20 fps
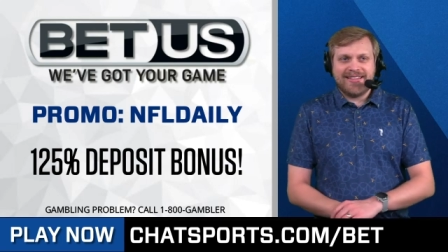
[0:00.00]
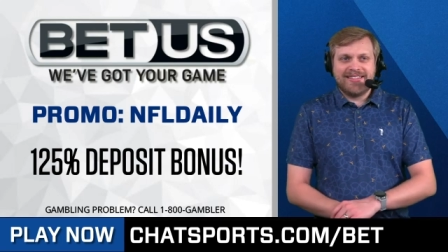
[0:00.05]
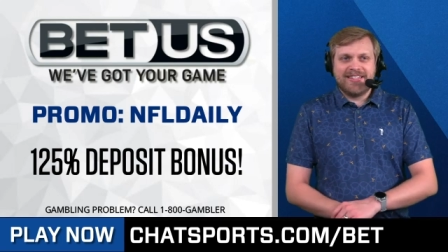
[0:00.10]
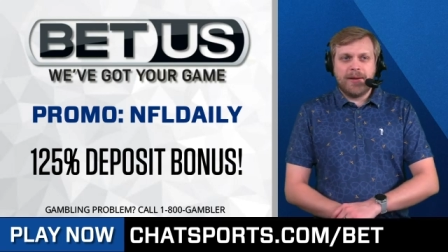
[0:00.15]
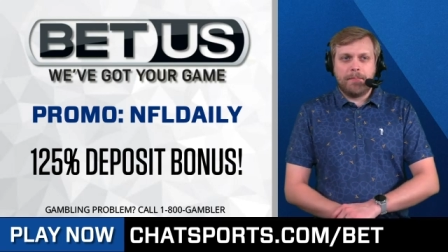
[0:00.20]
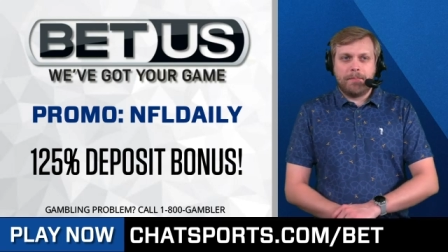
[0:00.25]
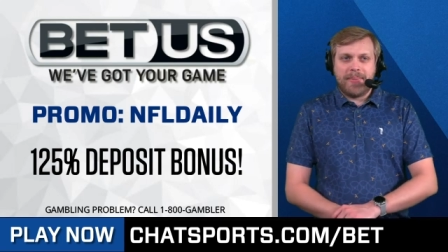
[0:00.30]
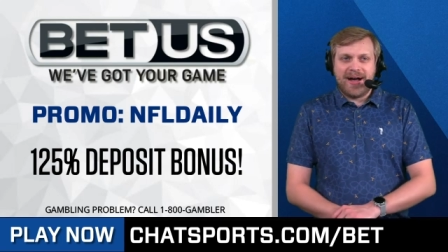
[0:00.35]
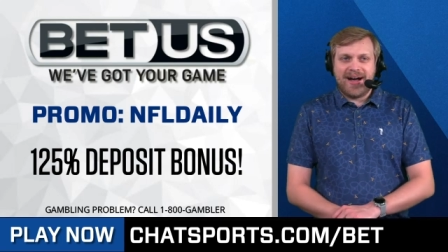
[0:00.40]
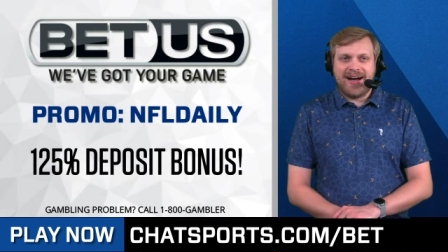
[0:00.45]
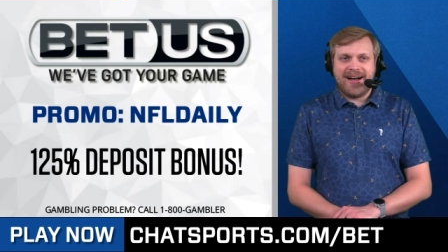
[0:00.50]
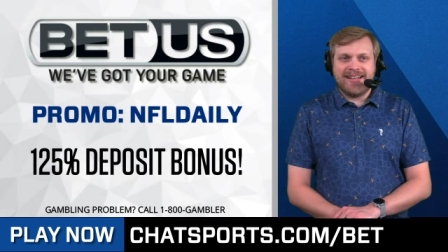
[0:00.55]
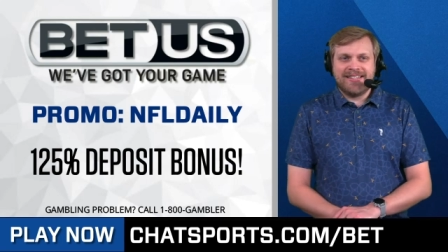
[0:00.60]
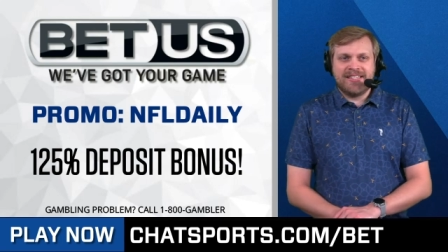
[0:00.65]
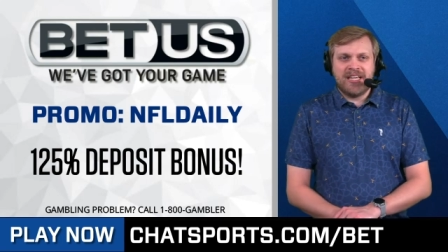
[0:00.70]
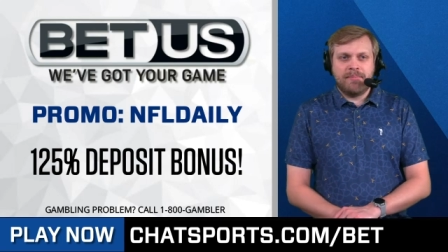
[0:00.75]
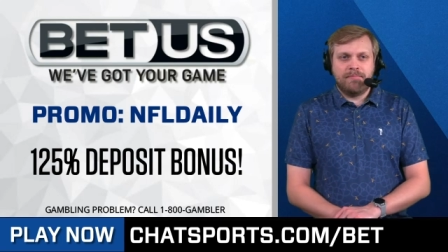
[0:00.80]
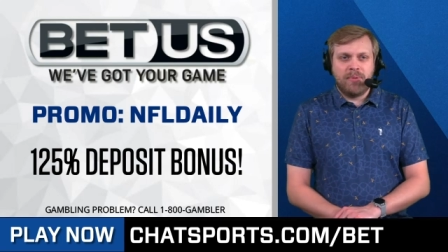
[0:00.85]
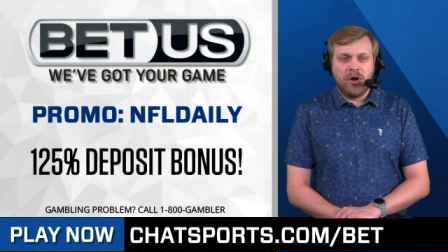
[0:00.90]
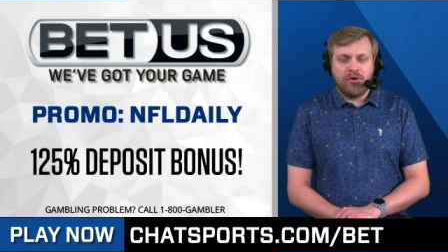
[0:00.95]

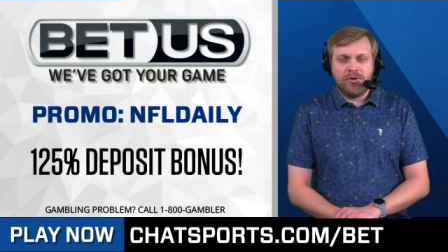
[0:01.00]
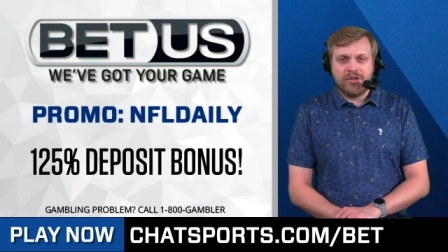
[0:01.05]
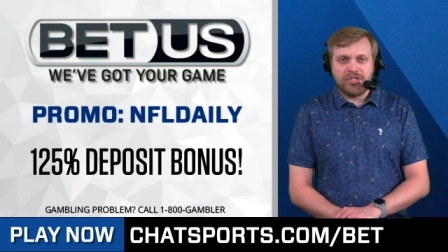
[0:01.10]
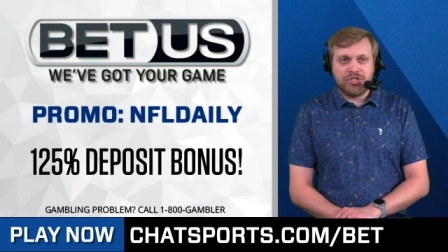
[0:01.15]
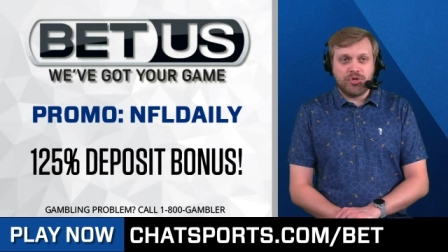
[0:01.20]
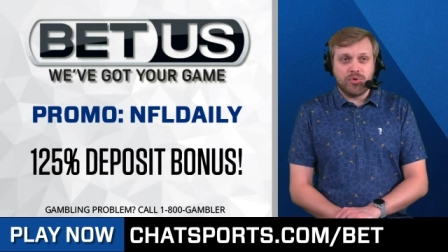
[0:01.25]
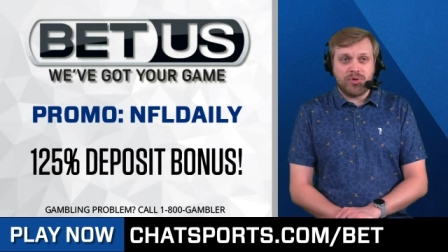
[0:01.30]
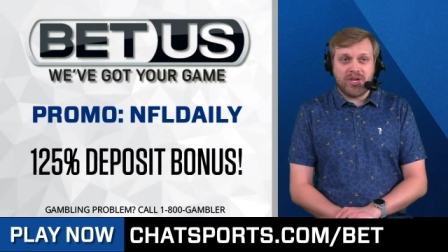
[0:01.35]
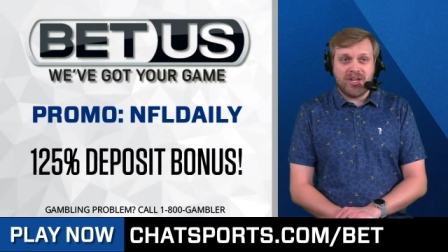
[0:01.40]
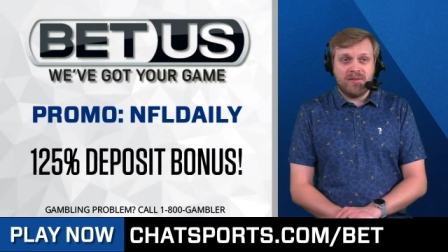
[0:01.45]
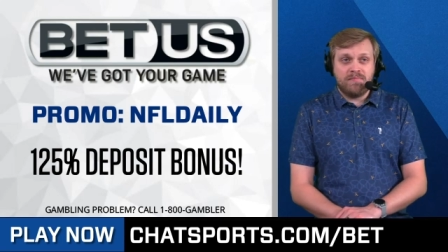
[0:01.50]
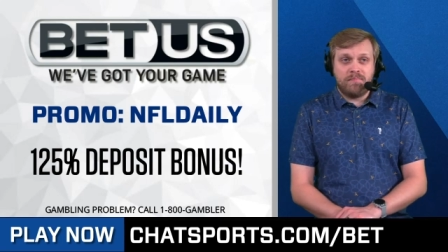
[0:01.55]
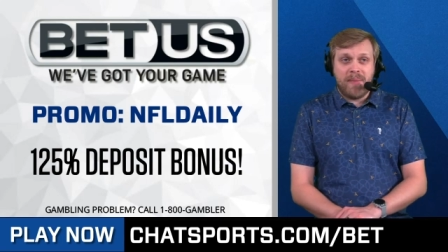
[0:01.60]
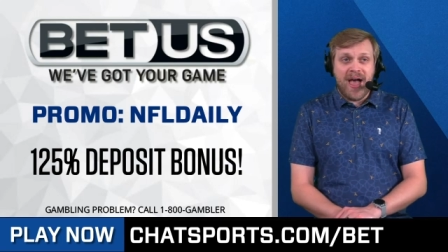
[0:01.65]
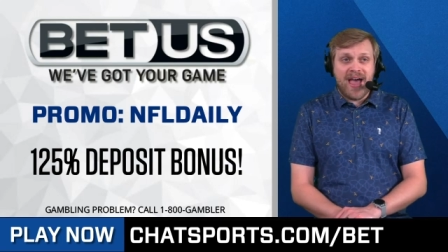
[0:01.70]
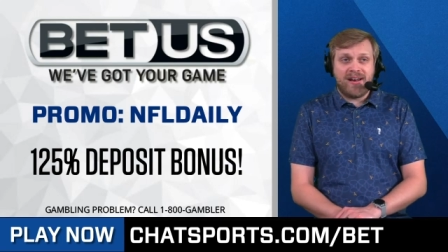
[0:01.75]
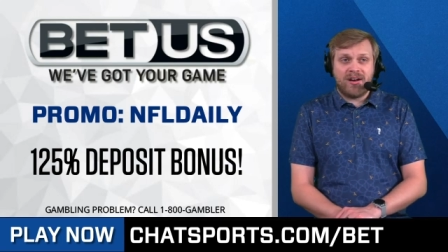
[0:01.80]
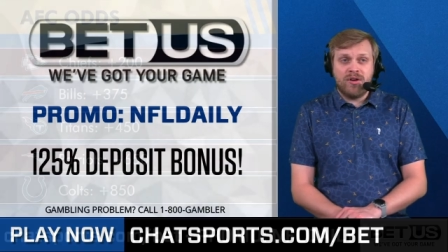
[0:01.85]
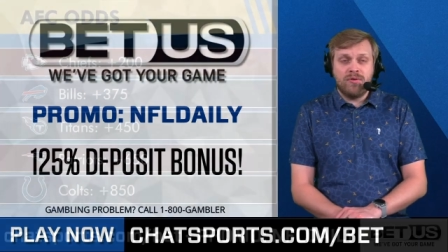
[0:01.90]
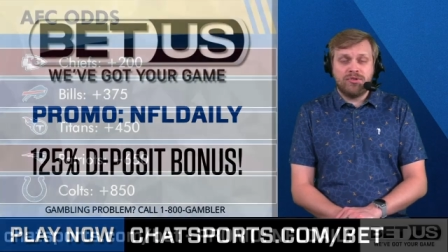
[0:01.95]
deposit bonus. You can
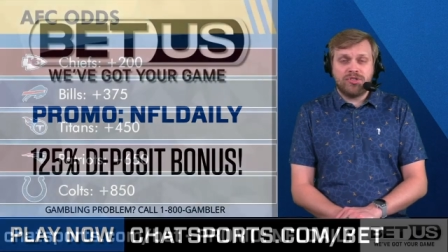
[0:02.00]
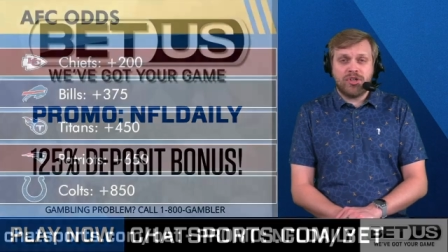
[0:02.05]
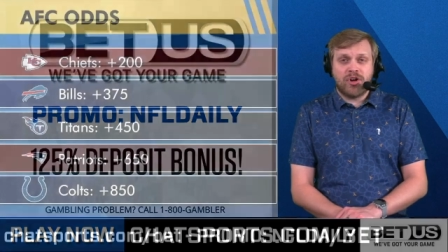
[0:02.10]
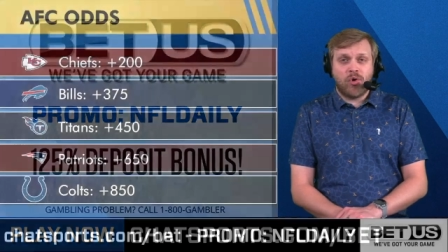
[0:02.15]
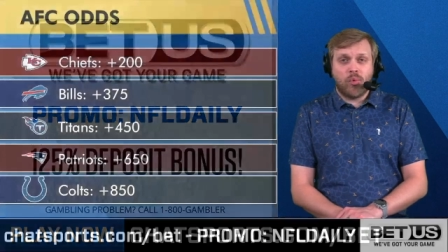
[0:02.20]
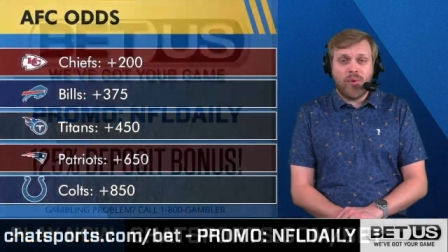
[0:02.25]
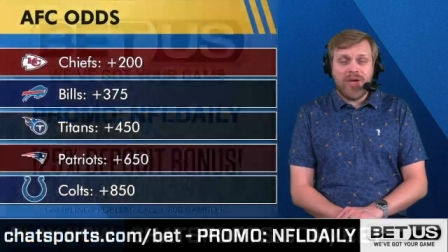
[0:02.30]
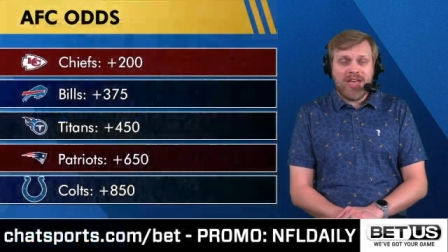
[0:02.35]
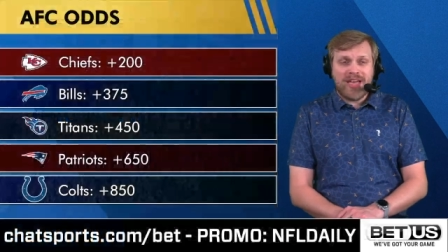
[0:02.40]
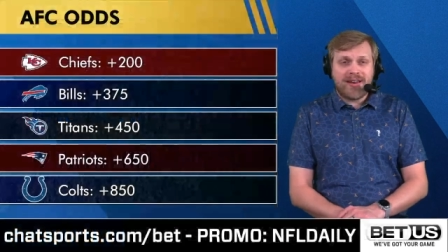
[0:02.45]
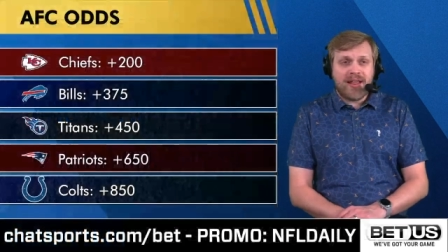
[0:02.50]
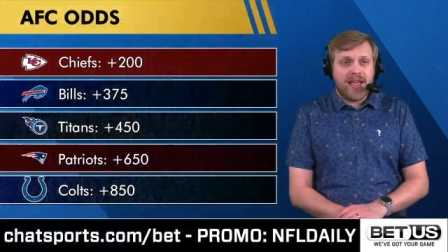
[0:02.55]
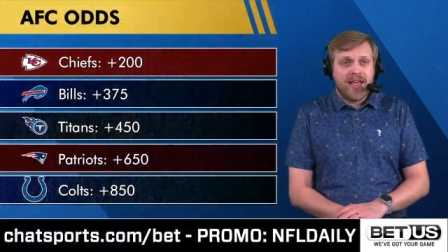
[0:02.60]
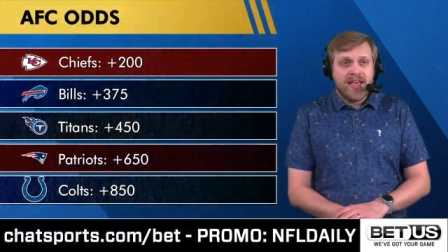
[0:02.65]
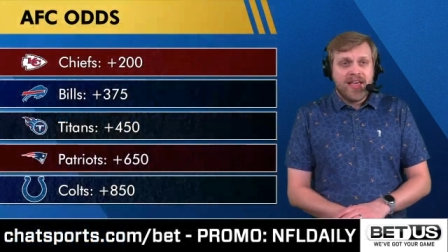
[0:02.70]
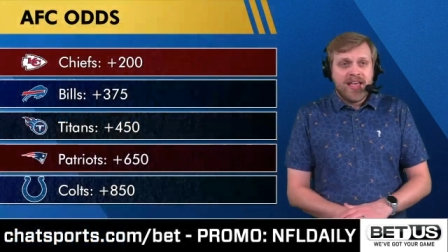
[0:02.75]
bet on who's going to win